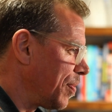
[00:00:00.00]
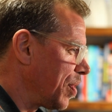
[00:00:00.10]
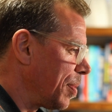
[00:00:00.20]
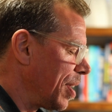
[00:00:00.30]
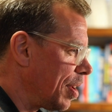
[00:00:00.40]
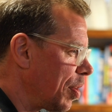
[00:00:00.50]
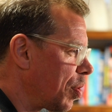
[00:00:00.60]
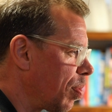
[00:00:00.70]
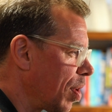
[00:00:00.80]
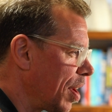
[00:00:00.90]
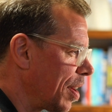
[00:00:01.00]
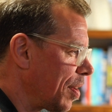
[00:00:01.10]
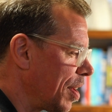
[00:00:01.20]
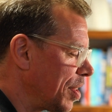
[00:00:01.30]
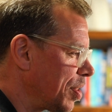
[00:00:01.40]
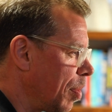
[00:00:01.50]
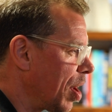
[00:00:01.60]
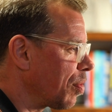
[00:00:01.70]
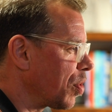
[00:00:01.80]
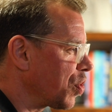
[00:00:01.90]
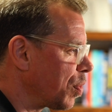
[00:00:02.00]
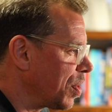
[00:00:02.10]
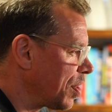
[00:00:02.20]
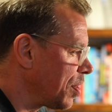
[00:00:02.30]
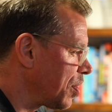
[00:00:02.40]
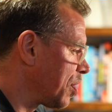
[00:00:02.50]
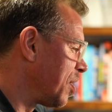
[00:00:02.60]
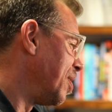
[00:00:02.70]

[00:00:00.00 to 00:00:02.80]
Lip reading: with some of the local Brighton guys, Mike Ross for instance.